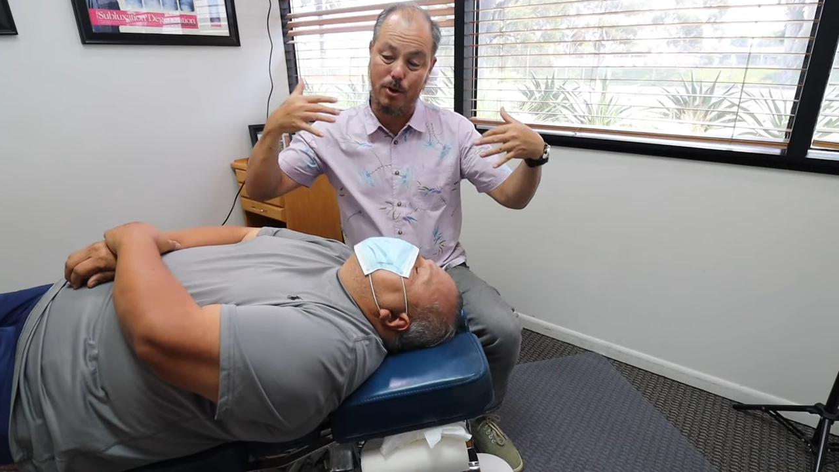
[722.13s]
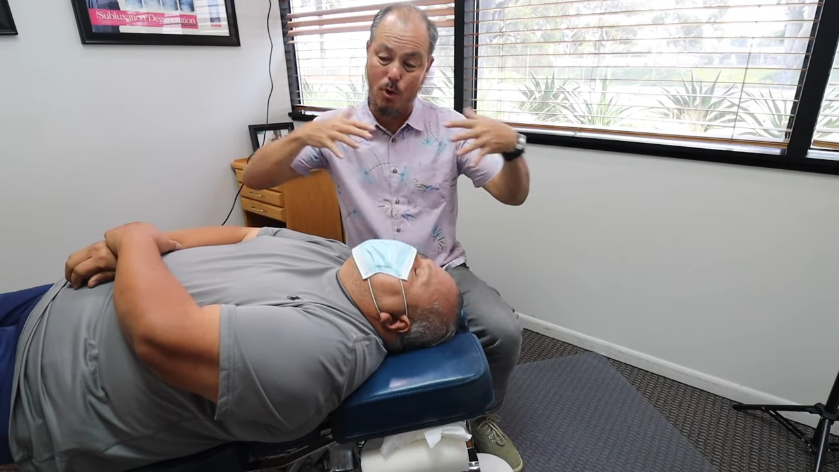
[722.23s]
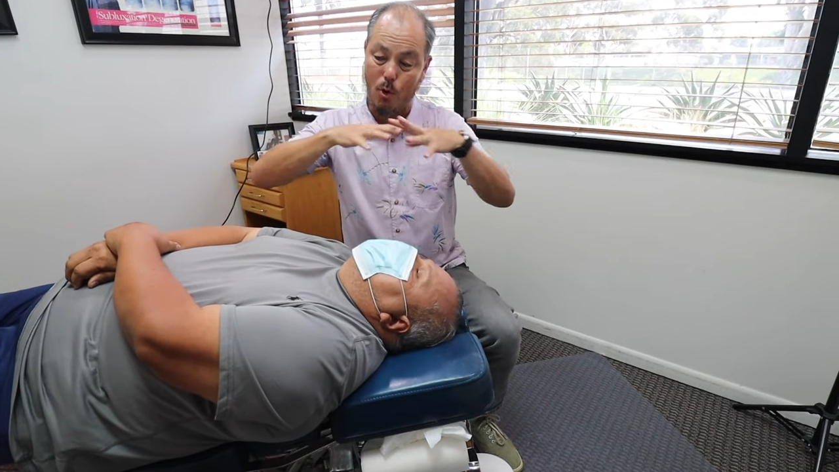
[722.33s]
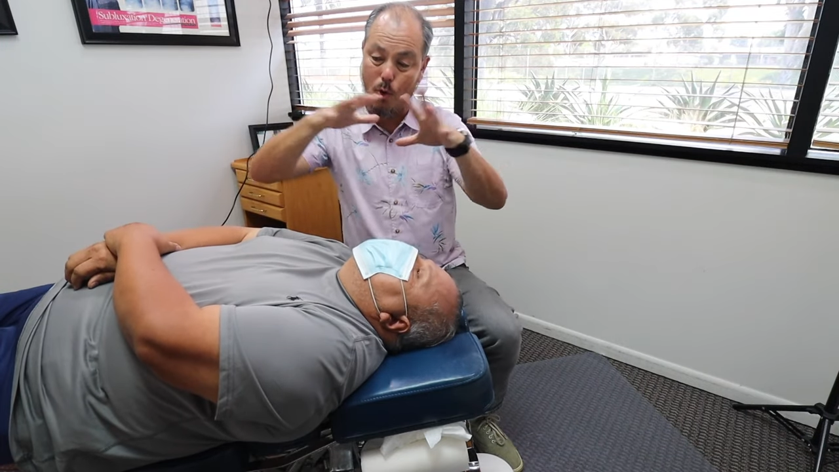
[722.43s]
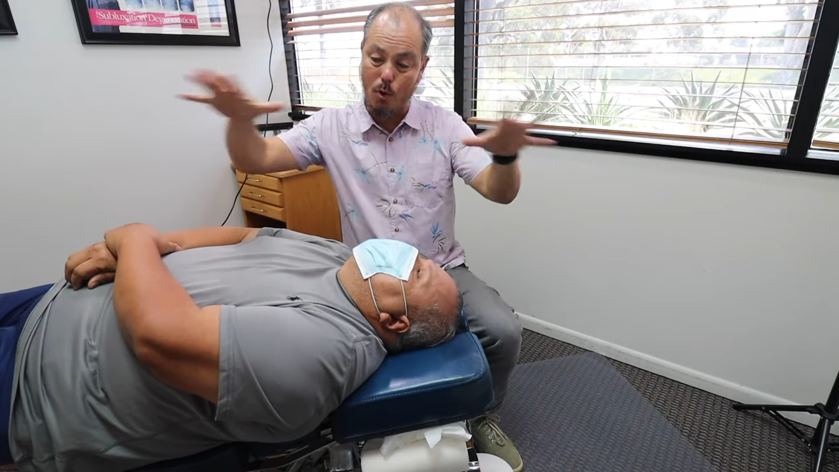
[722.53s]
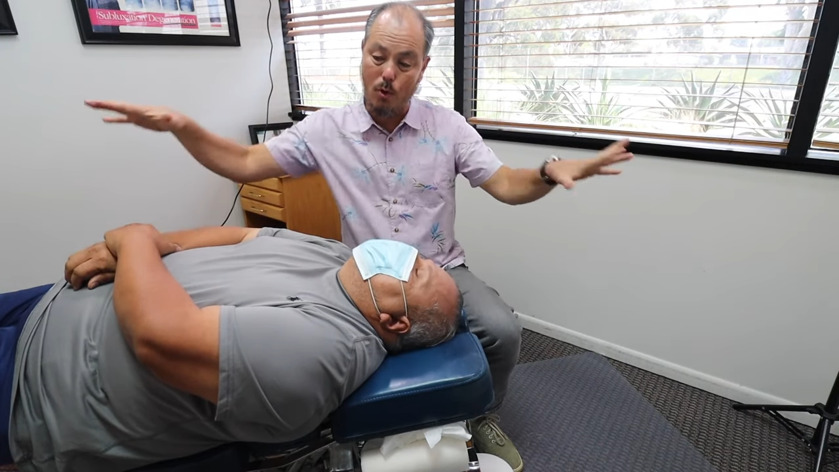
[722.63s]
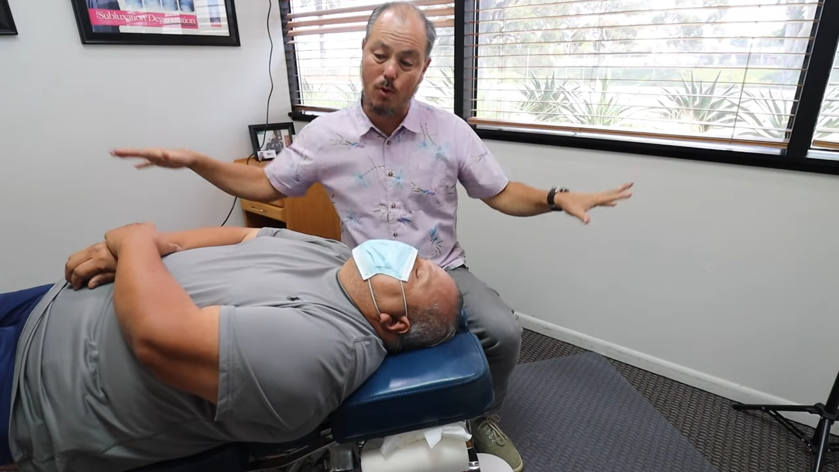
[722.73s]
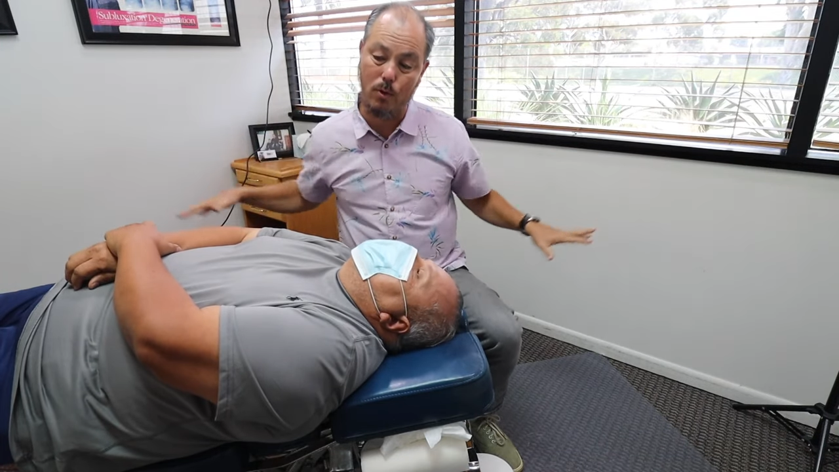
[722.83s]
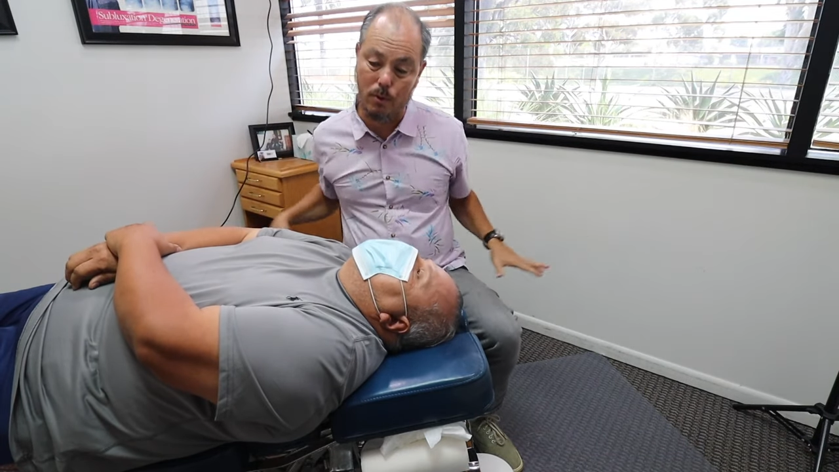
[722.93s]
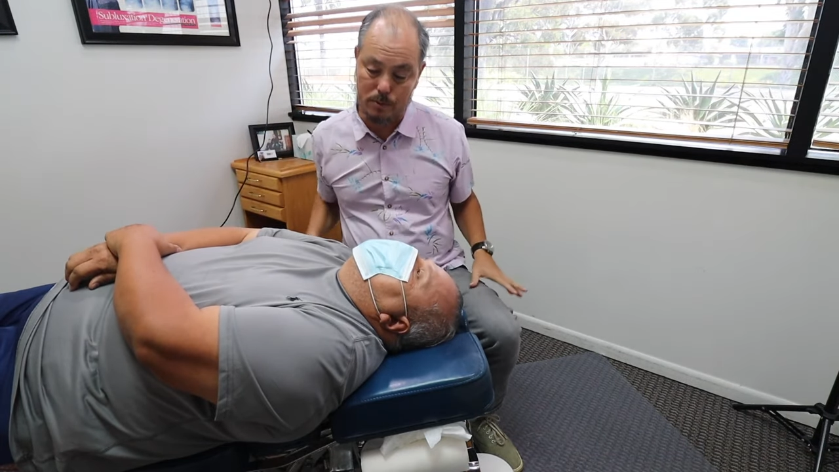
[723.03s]
your
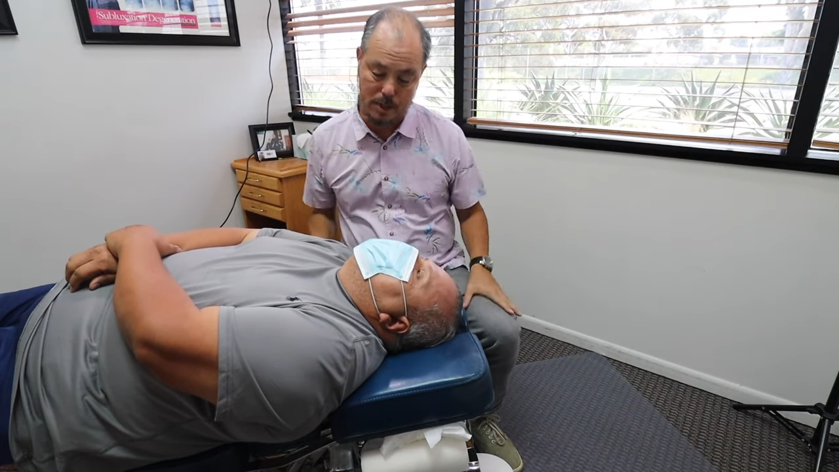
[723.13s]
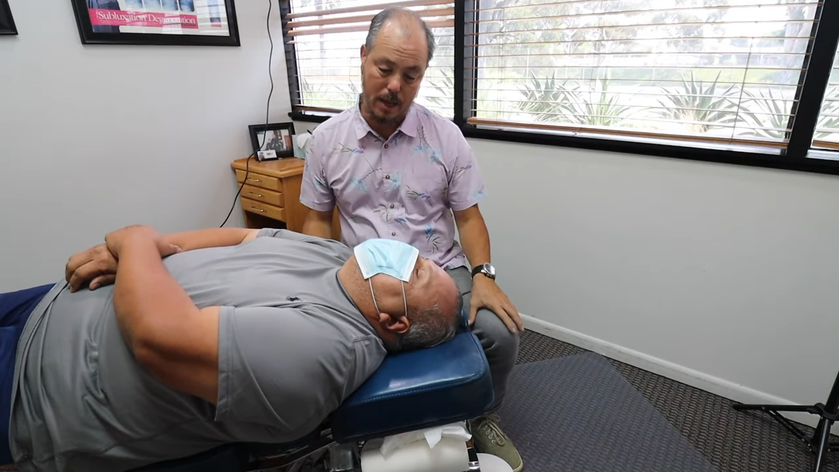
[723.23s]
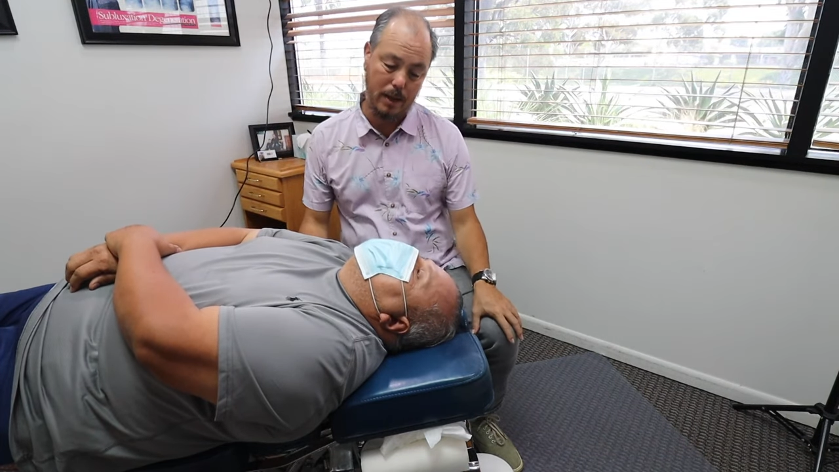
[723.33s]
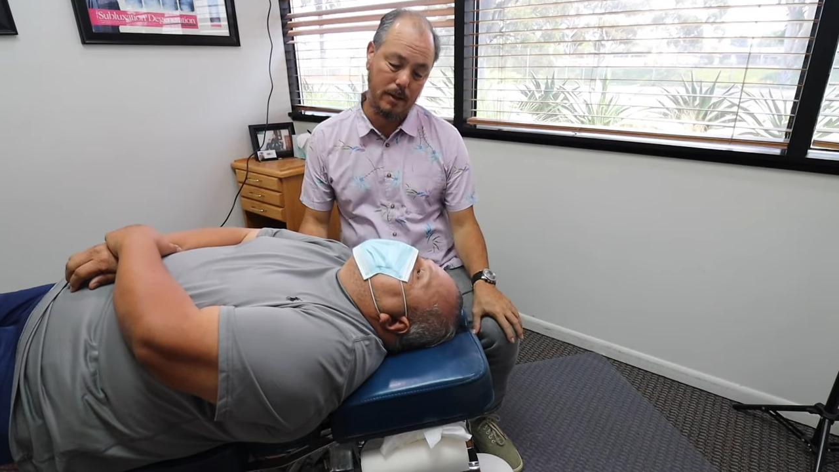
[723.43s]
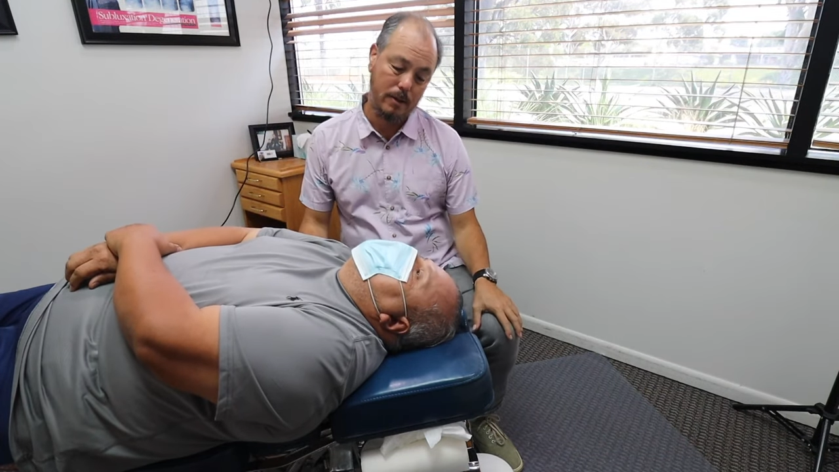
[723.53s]
whole yeah. day.